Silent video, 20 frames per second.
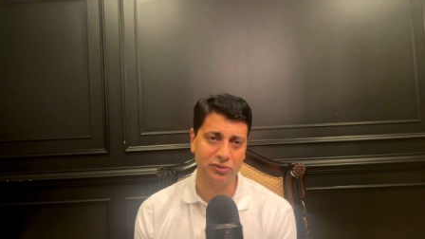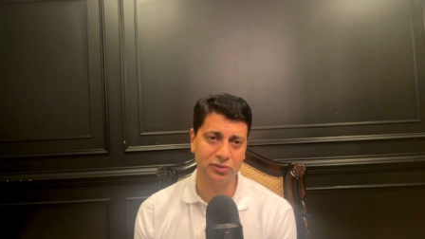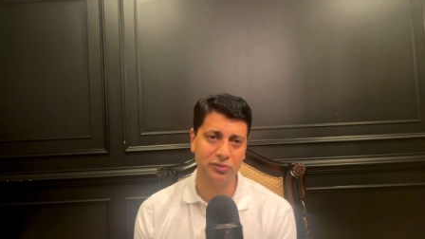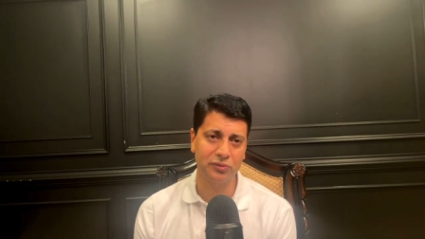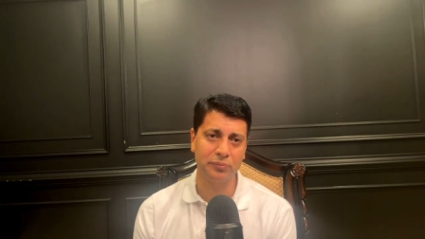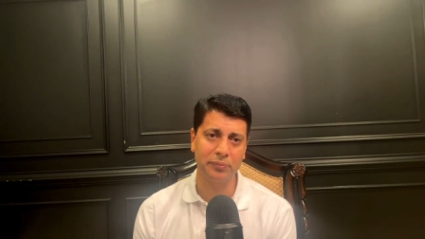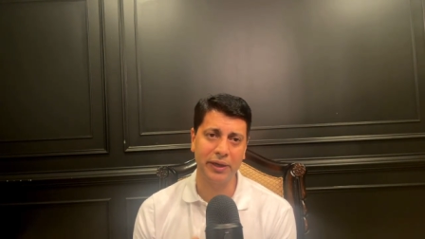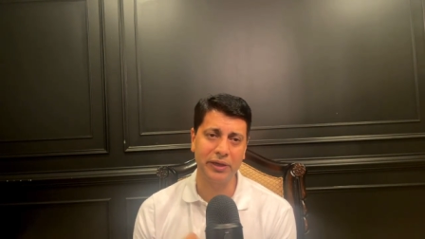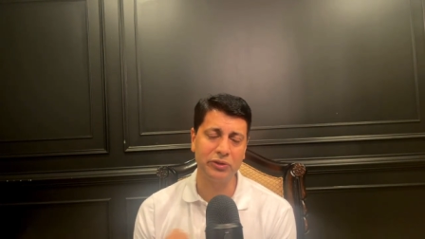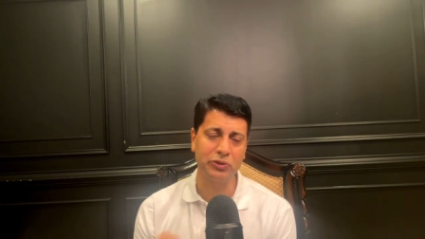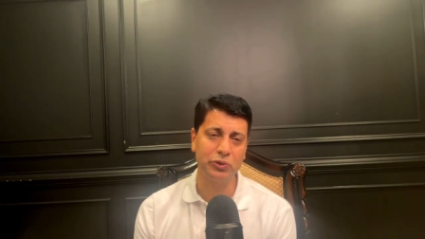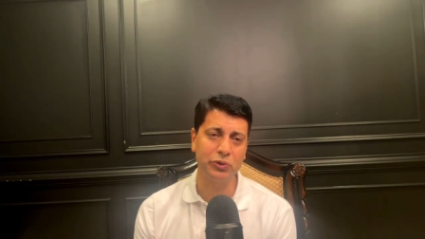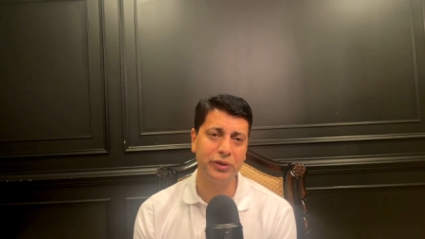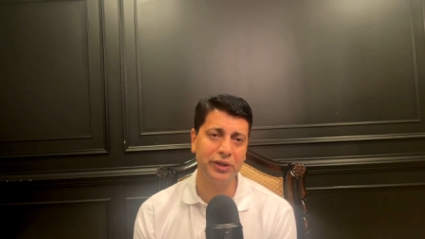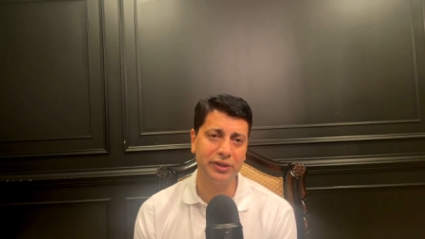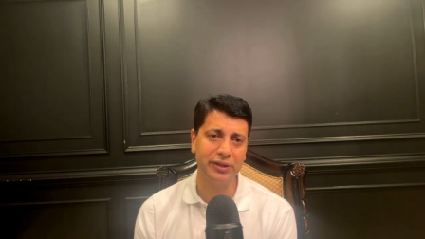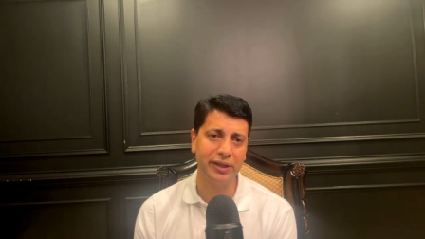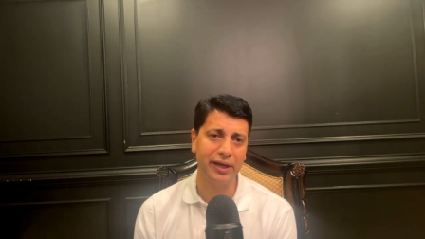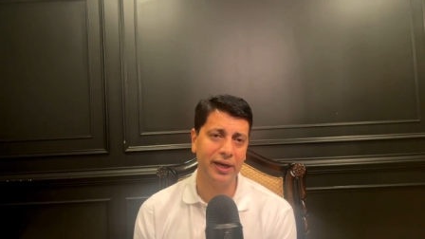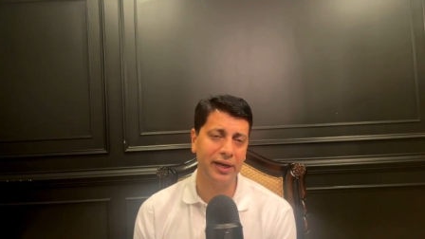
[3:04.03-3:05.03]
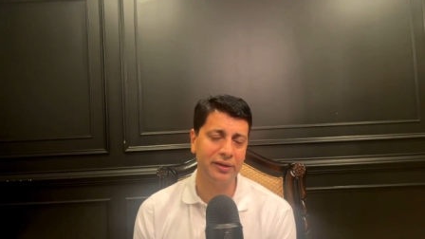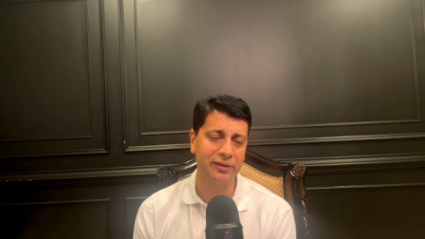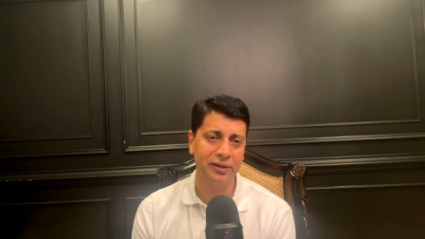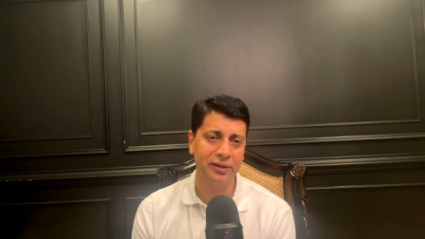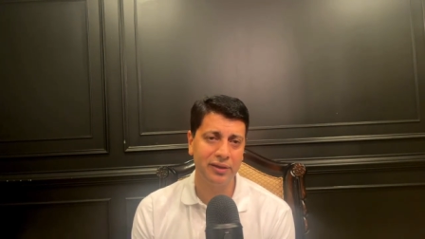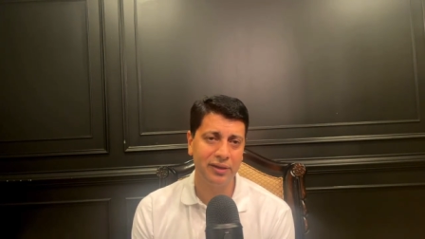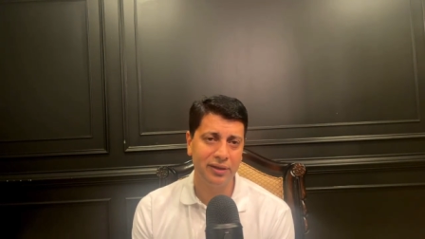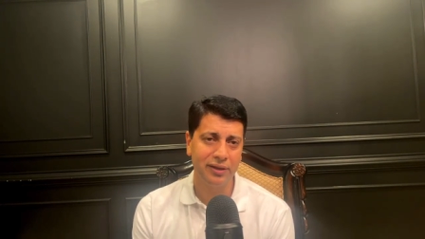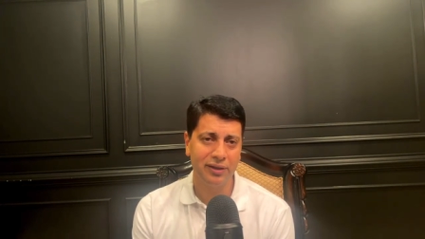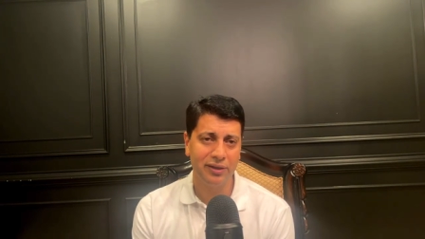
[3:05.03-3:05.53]
So by doing that,
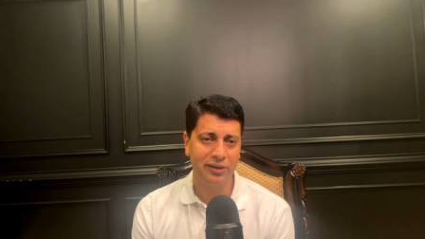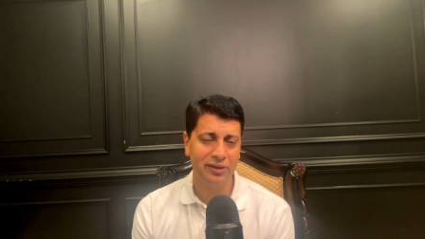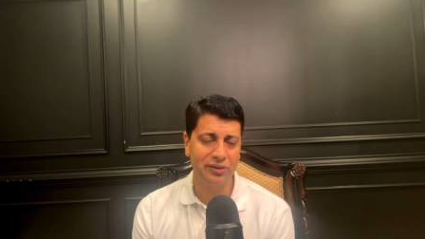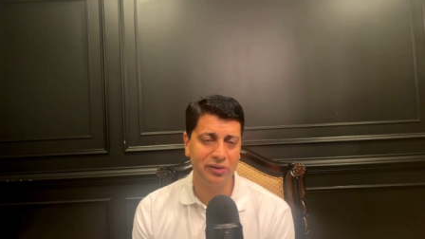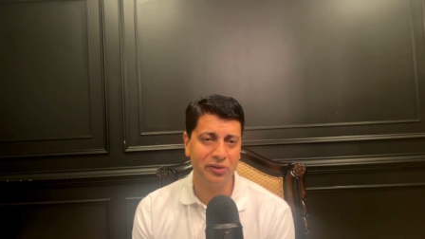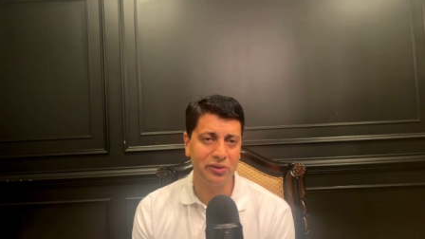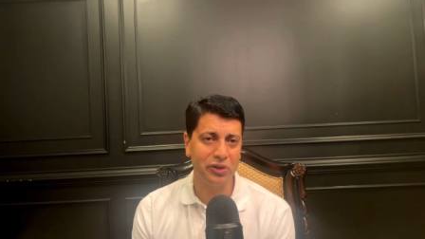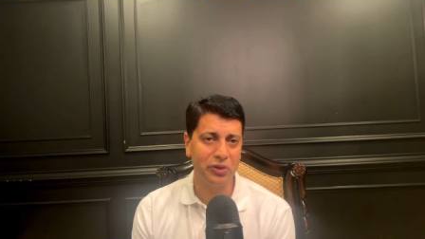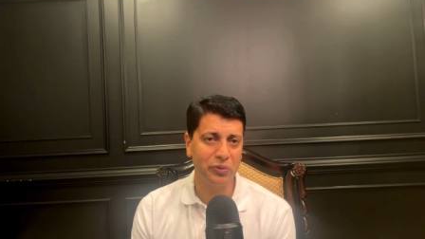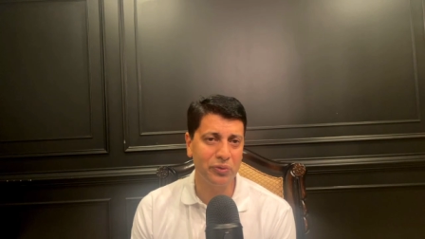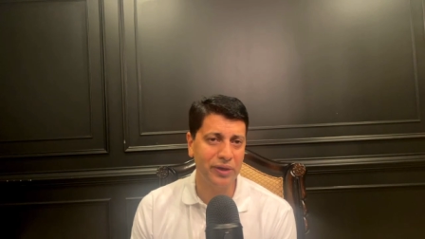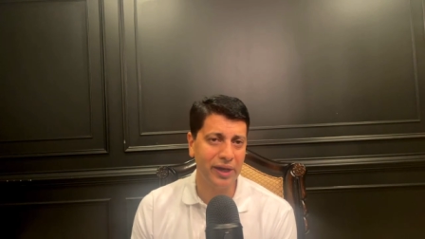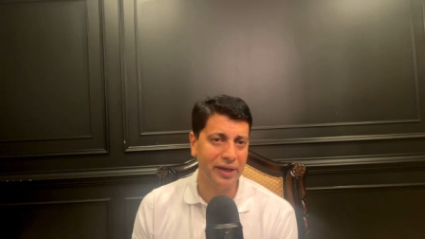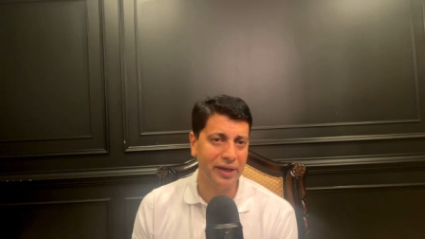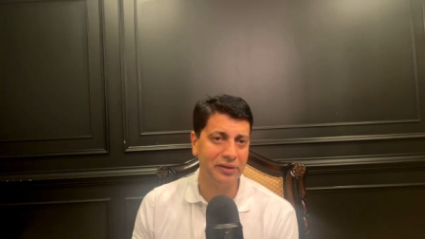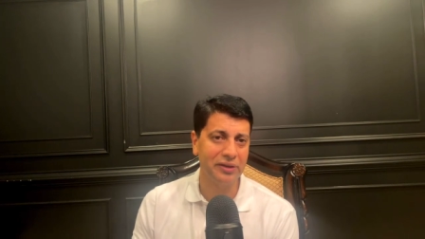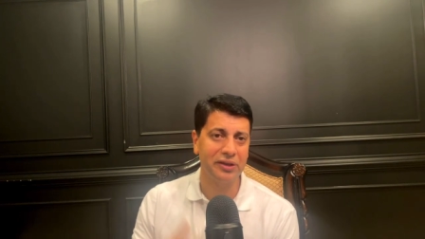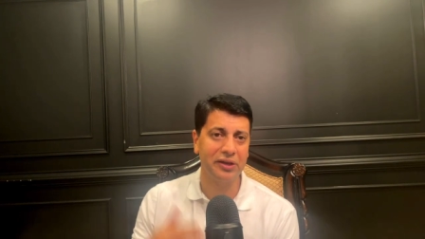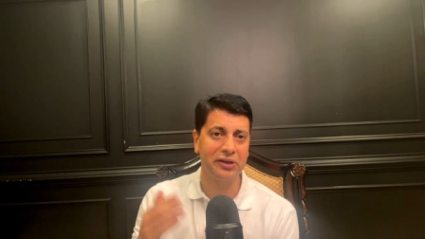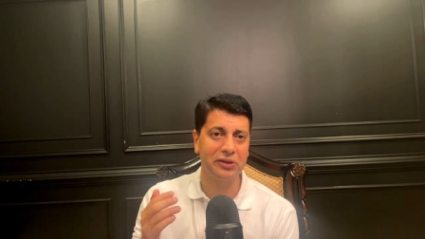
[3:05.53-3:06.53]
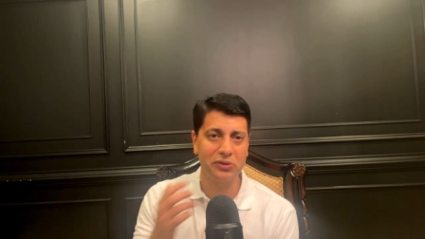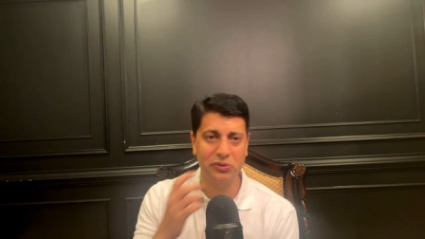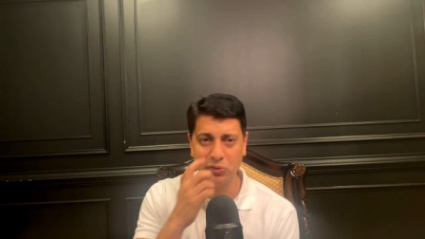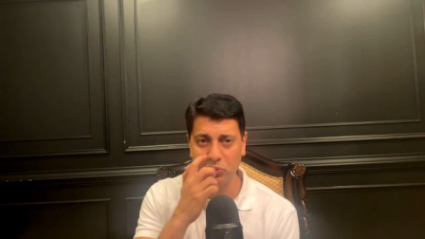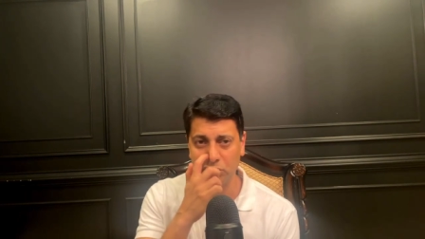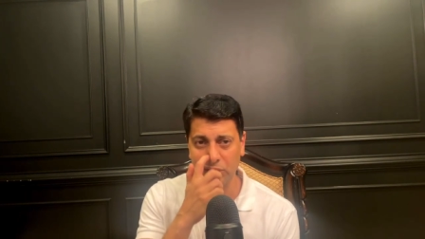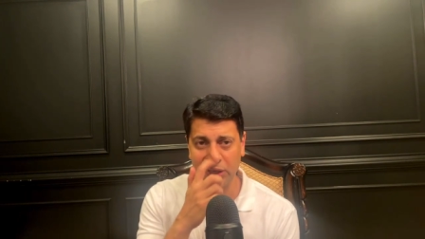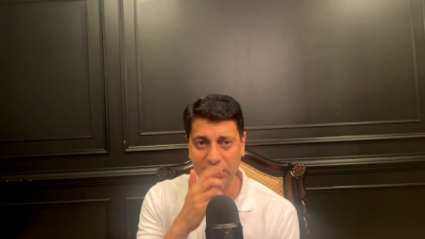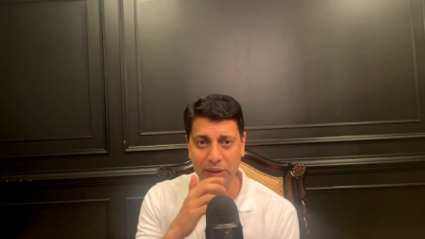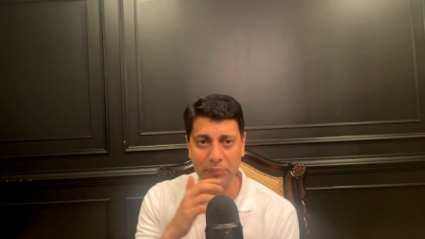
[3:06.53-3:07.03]
you know you can
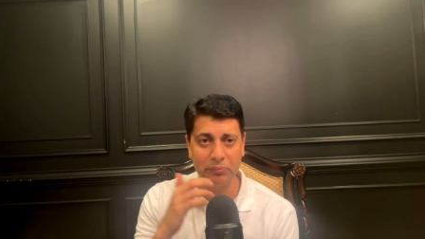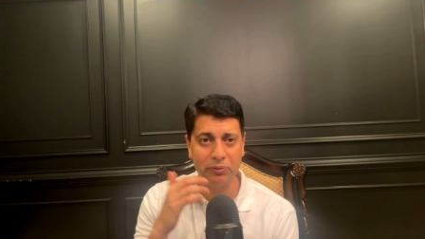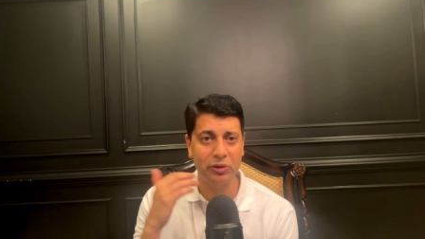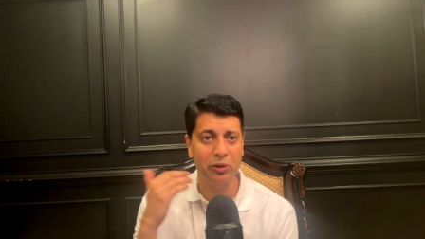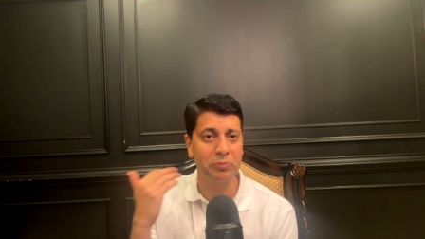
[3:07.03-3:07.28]
control the number